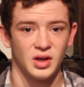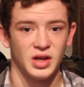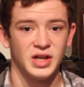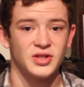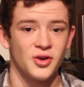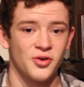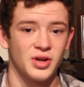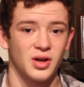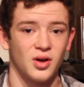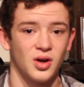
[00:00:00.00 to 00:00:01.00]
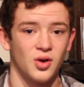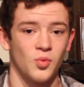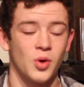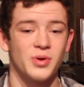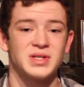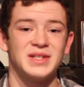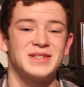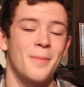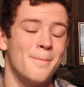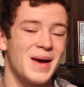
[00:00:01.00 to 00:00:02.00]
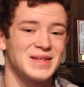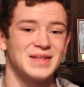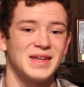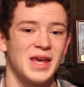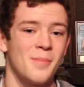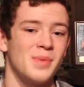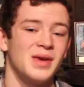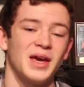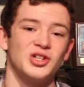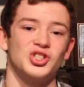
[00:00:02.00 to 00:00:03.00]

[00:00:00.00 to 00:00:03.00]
He turned what was a domestic NBA,